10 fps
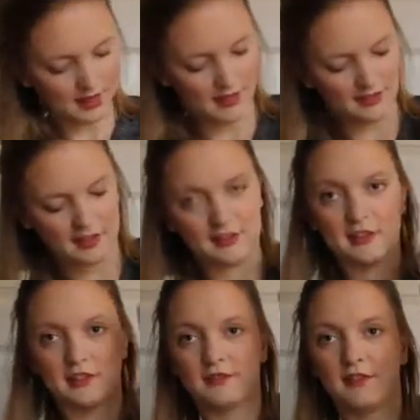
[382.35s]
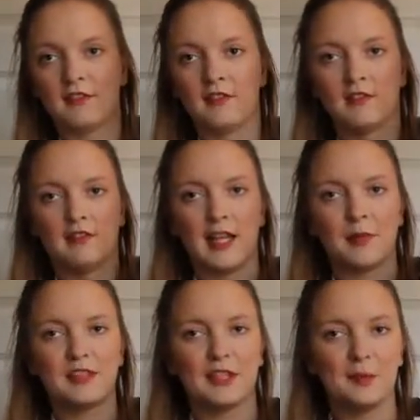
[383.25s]
And there it is.
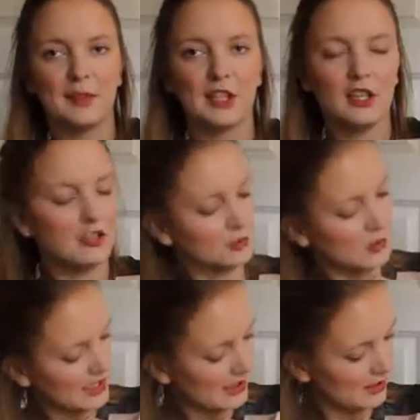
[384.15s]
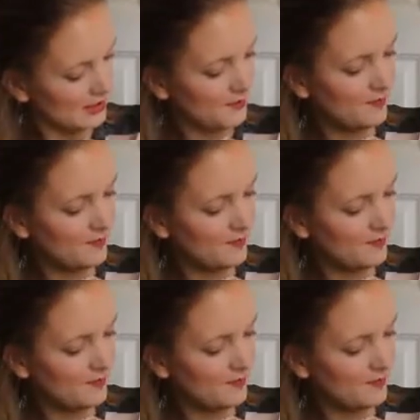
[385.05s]
Flaps in the middle as well.